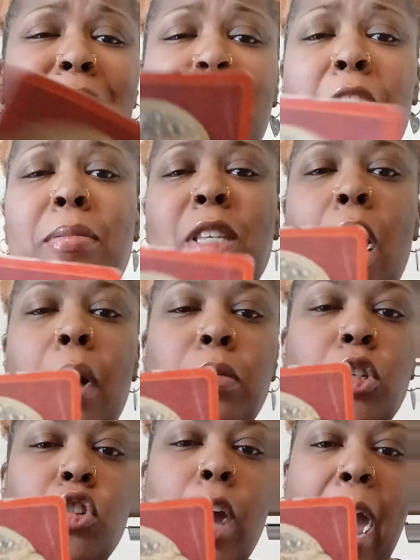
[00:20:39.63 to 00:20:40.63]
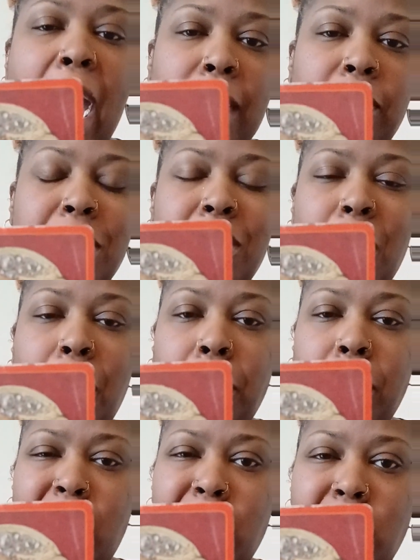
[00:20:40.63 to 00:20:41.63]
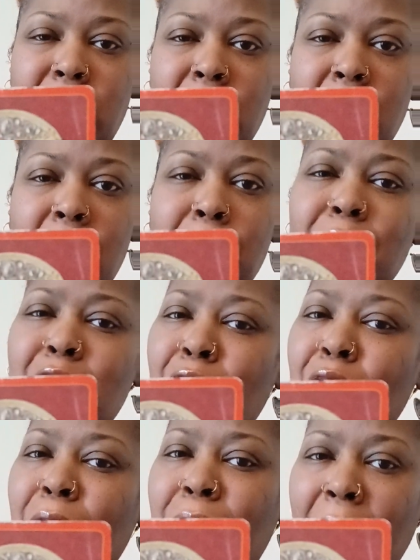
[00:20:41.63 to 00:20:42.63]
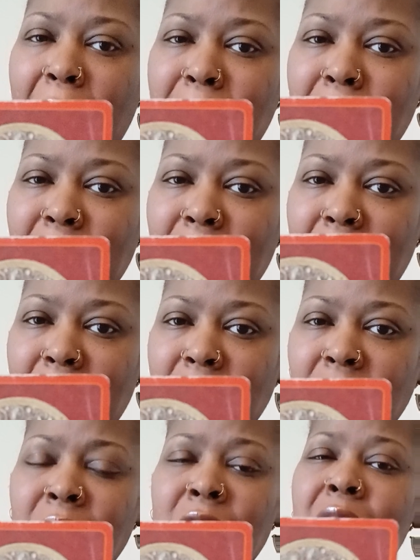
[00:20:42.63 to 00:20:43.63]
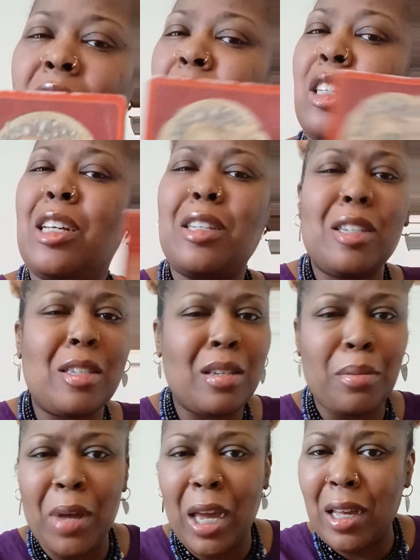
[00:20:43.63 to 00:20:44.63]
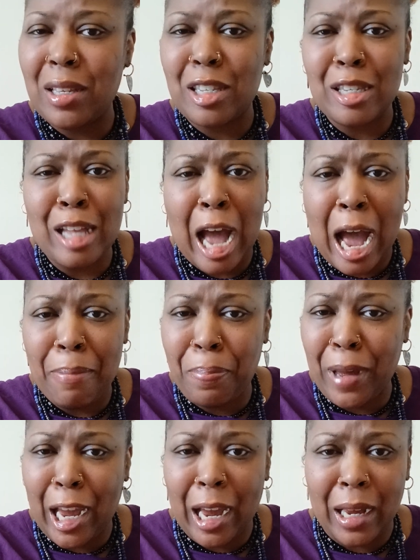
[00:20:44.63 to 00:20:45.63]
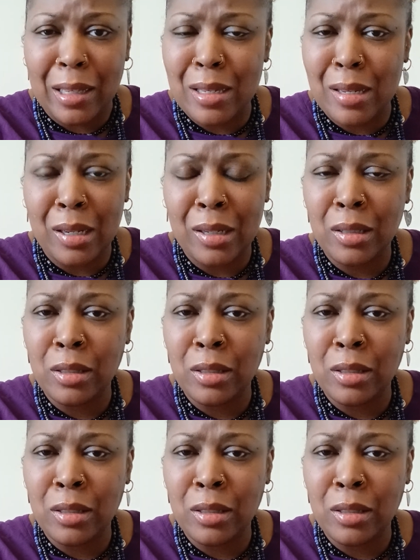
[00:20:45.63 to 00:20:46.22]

teams up with your adversaries? But they're your family? Listen to me. Stop it.